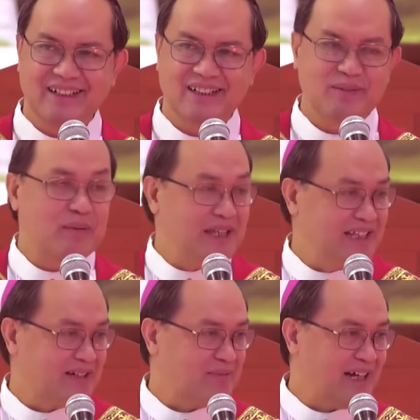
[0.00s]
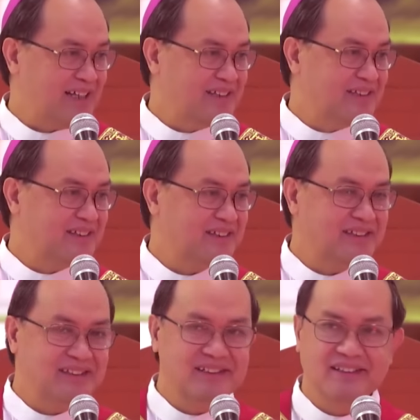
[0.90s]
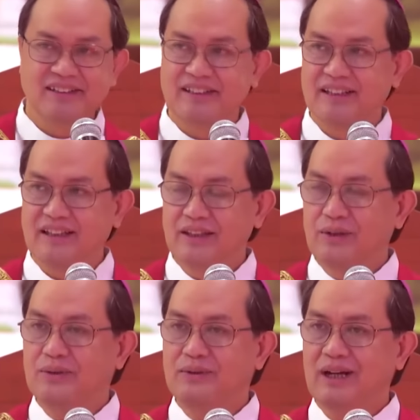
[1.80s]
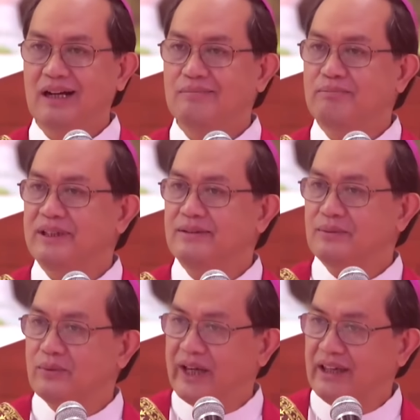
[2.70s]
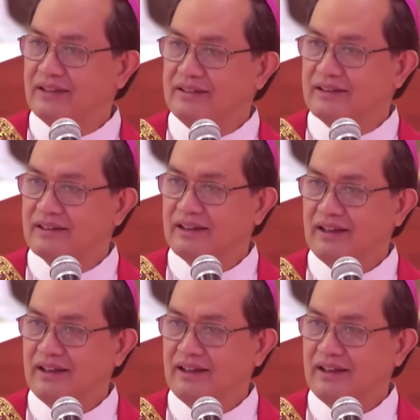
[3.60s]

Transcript: Familiar ba? "You have been weighed